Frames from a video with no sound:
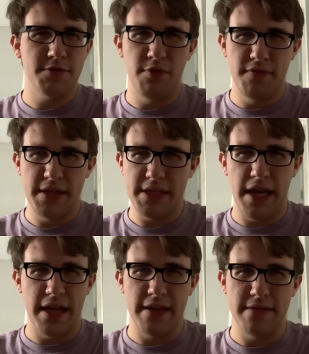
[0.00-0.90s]
movie's
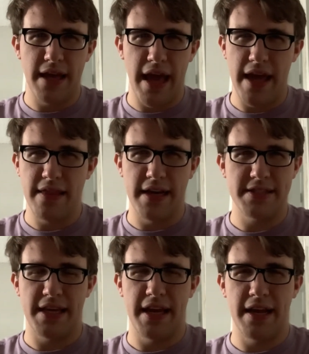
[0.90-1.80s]
getting the hate that
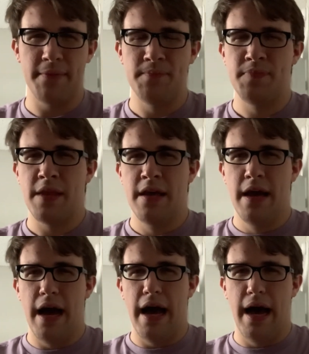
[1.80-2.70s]
it's getting.
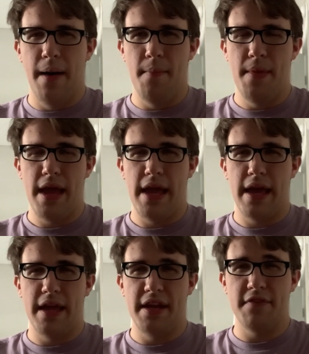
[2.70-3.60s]
And
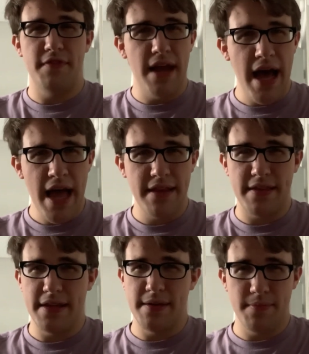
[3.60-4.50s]
if not,
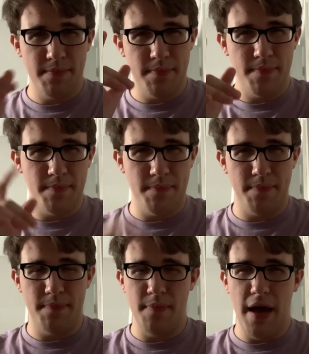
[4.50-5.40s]
then
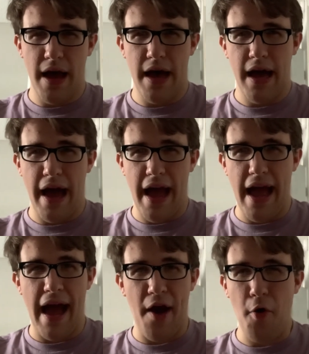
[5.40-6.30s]

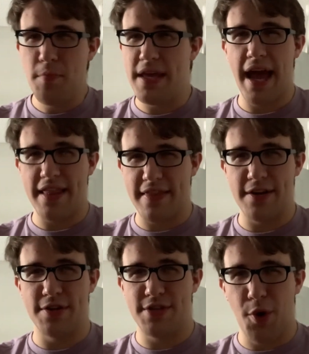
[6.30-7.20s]
I hope you got
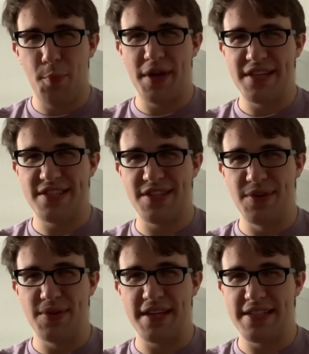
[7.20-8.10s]
theaters opening
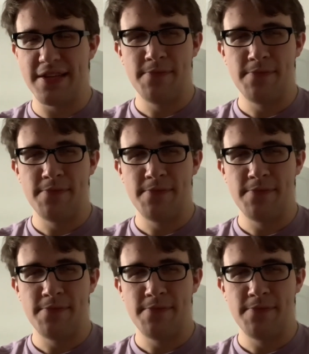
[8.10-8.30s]
soon, because